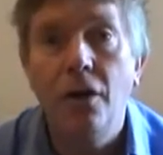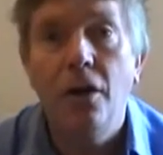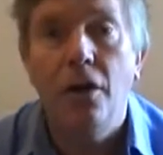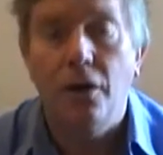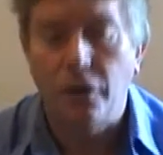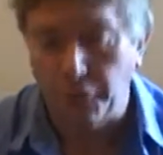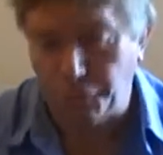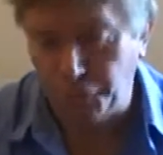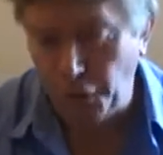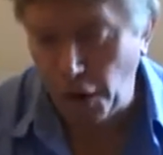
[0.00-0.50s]

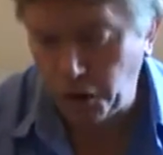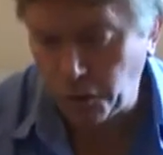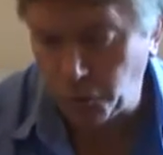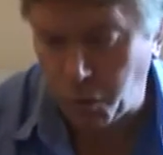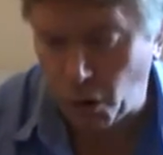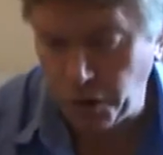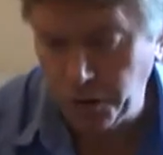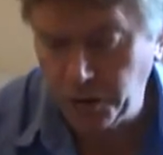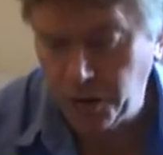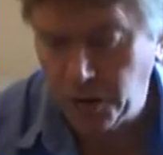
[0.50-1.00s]
The first
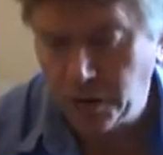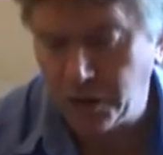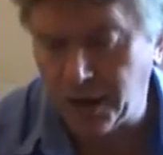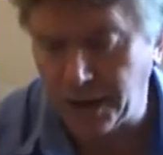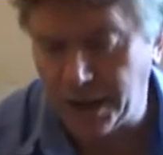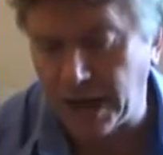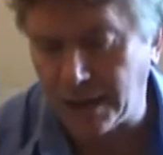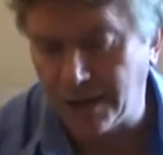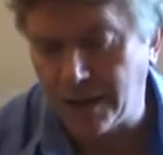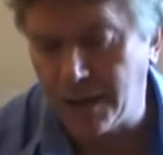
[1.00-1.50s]
one to
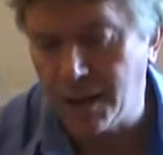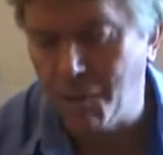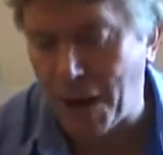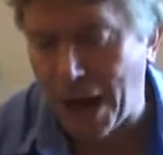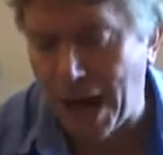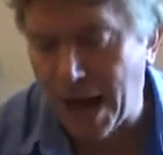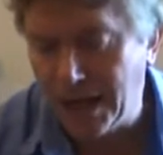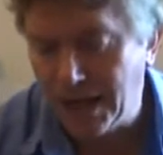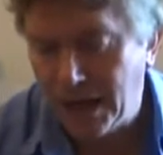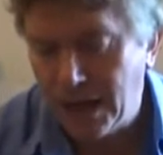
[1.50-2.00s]
get to the
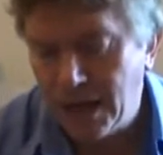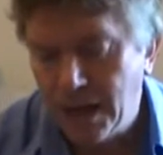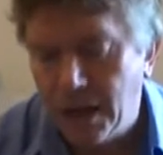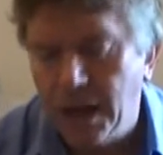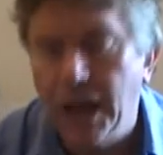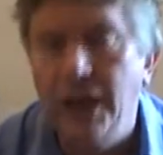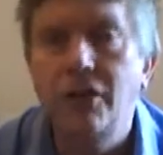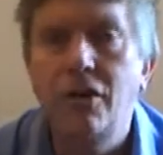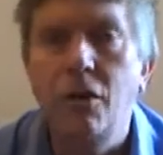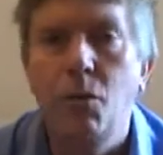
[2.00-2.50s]
bed
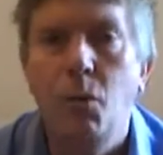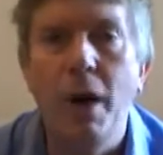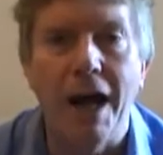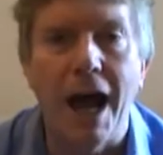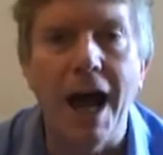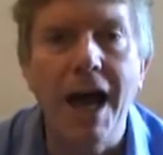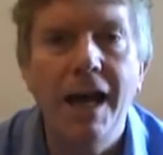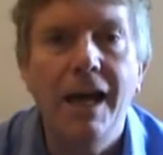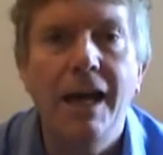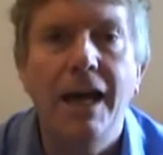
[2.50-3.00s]
is the
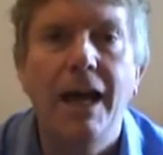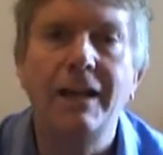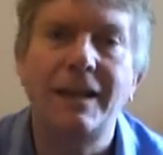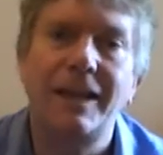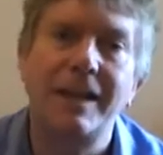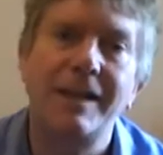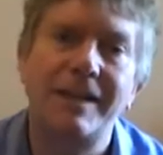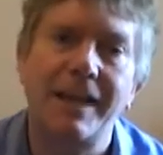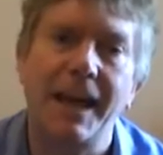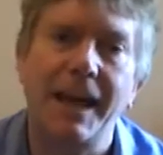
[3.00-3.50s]
winner and
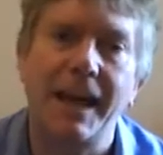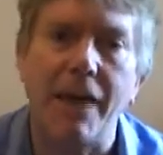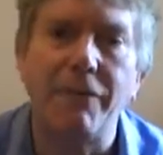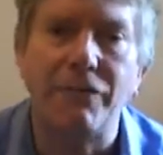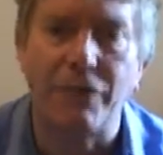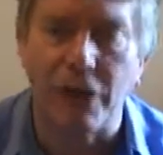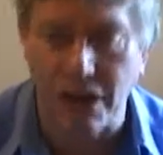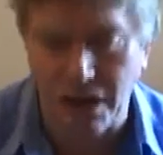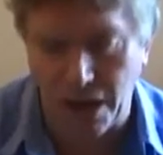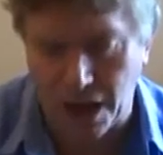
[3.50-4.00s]
can take
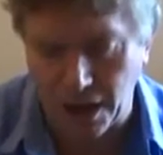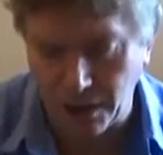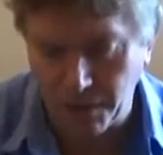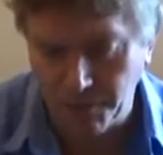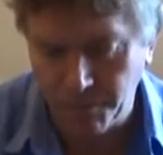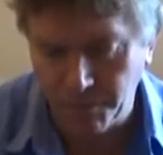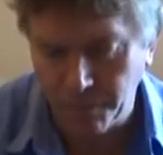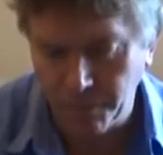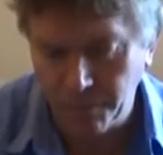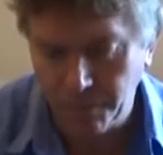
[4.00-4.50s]
everything.
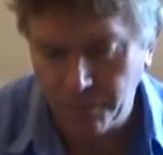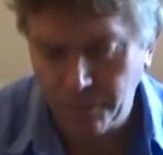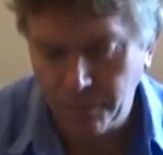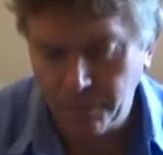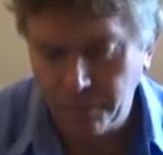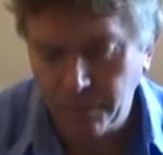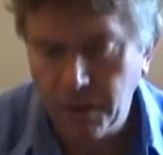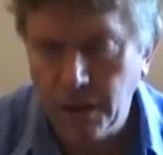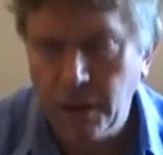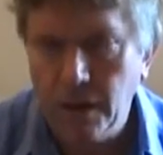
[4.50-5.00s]

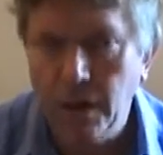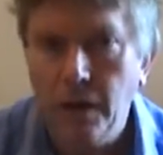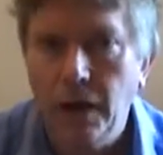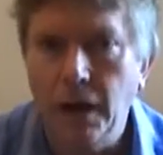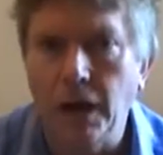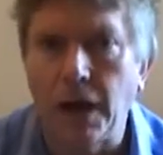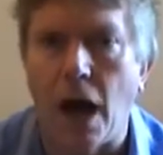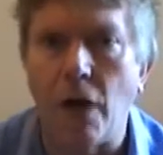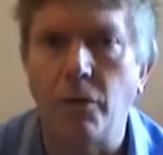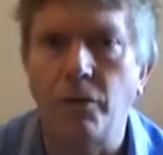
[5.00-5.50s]

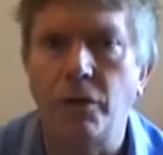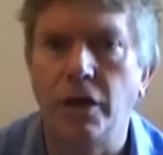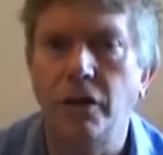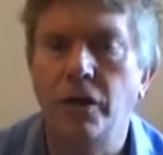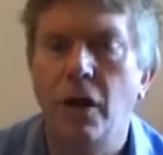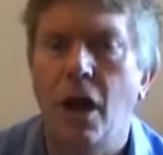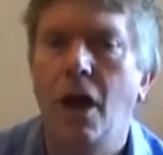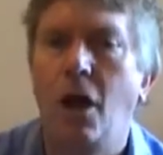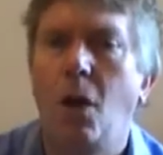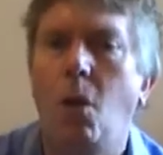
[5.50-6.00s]
He
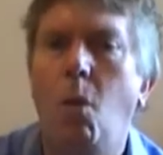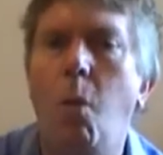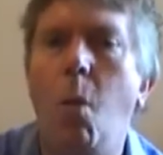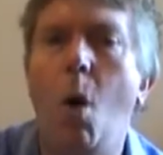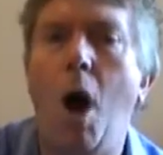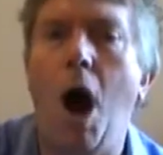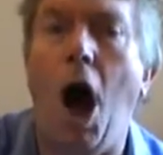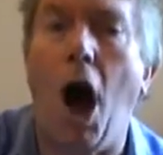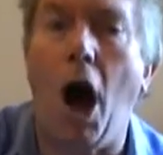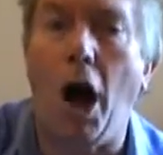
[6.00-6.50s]
counted
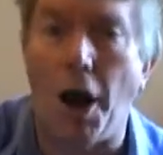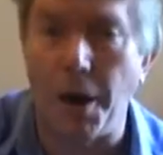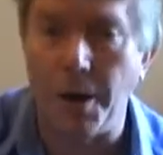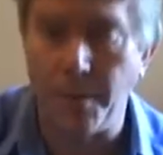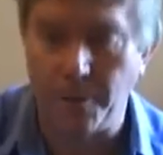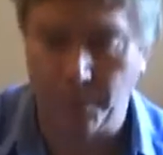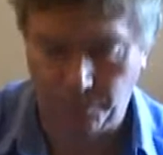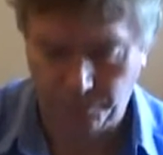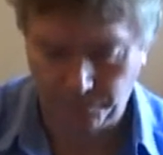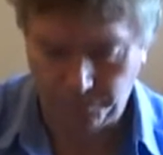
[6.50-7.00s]

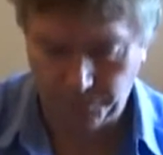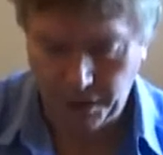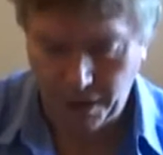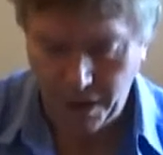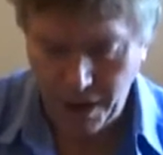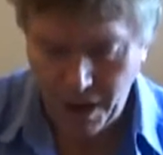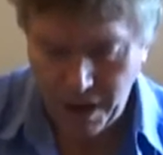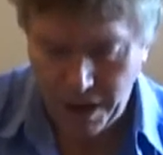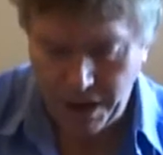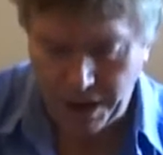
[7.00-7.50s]
1.
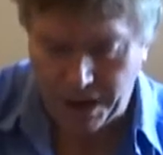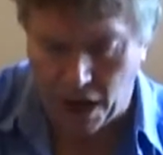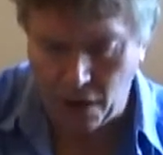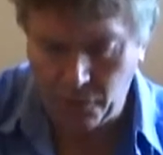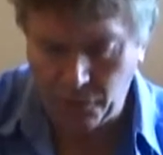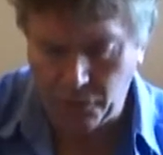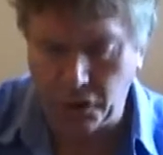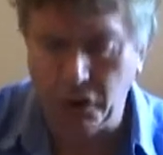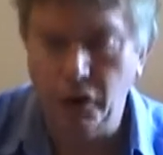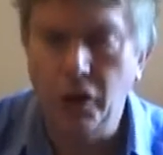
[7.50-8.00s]
He
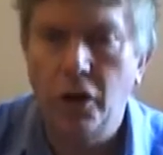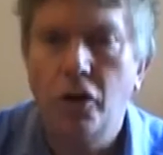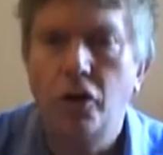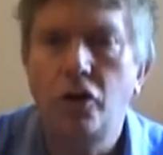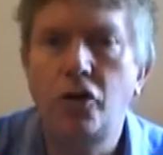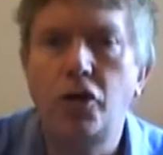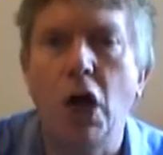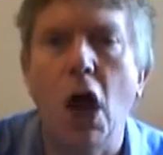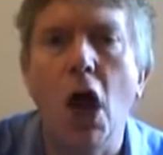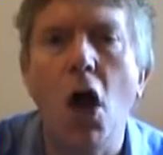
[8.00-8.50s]
counted
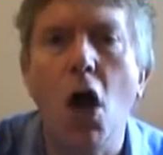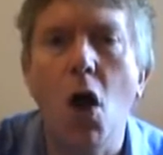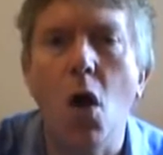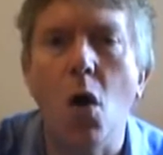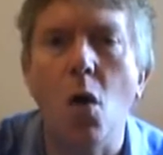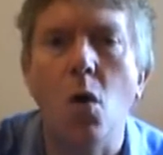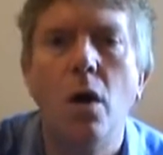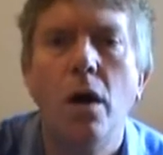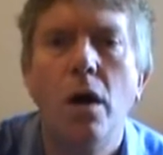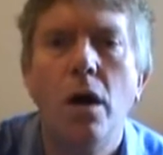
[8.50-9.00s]

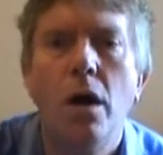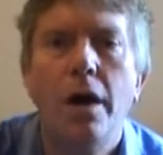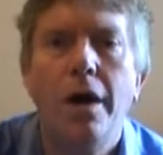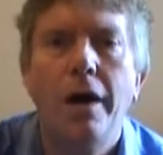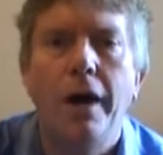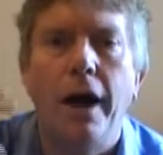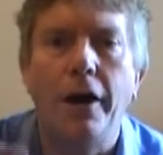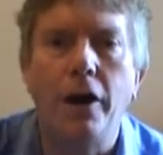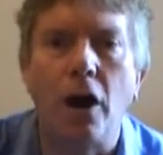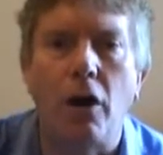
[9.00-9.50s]
2.
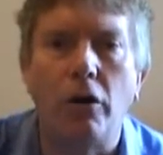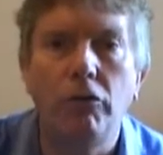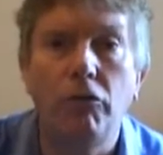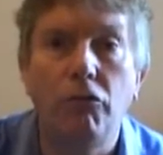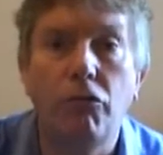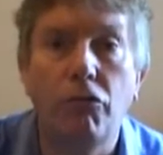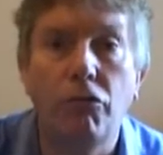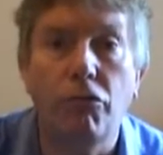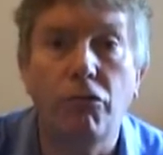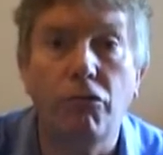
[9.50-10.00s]
And
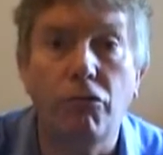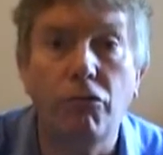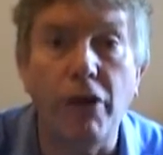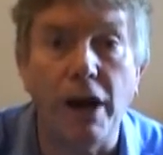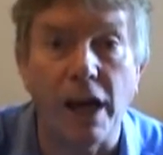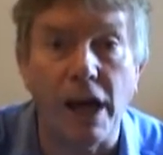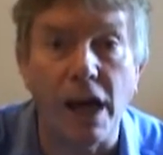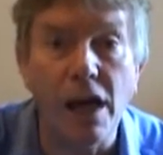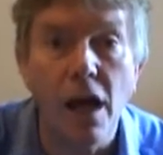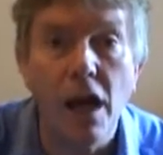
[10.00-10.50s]
on
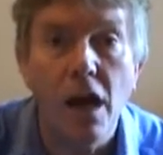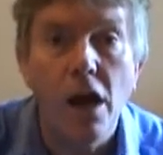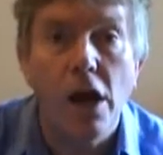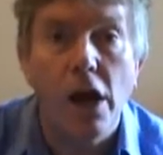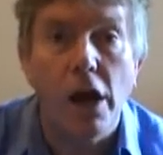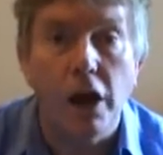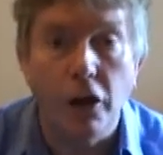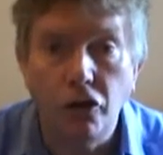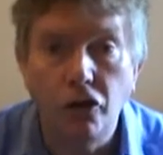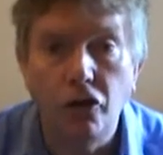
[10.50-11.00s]
3,
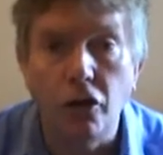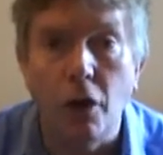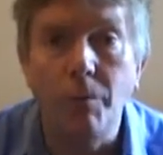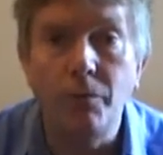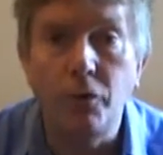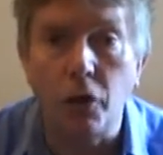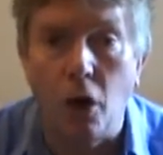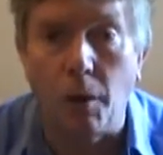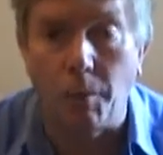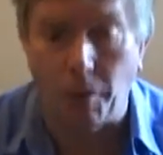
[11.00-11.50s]
he
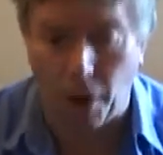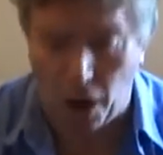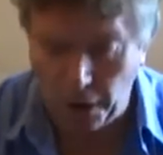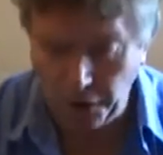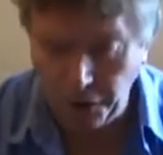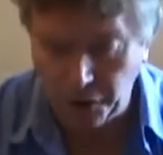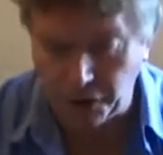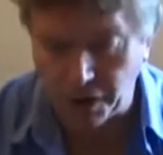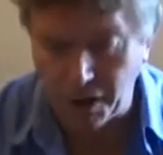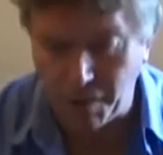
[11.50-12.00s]
jumped up
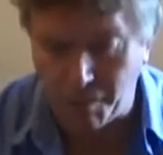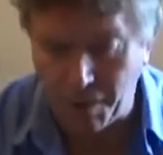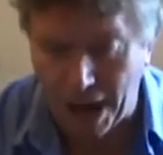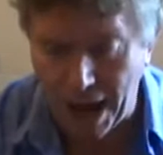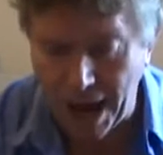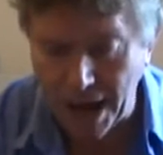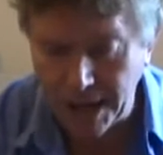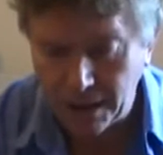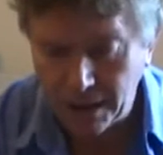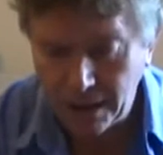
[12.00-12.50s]
onto the
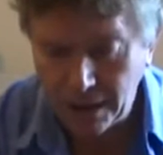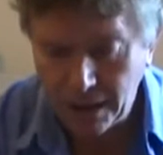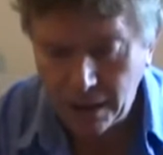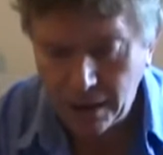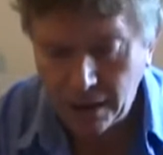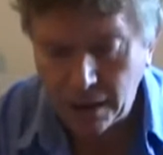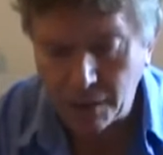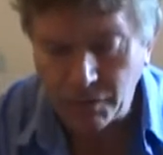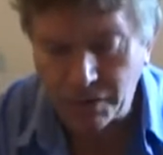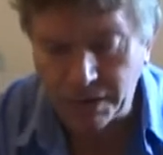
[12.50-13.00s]
bed
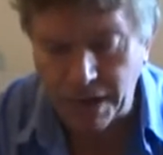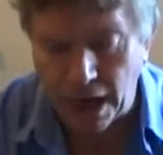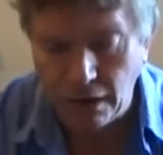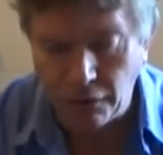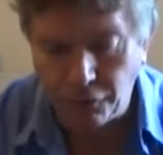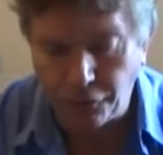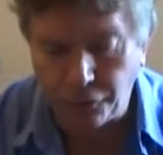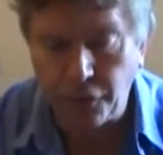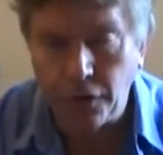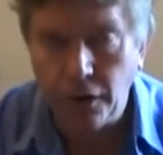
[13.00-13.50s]

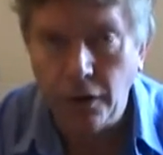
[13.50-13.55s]
himself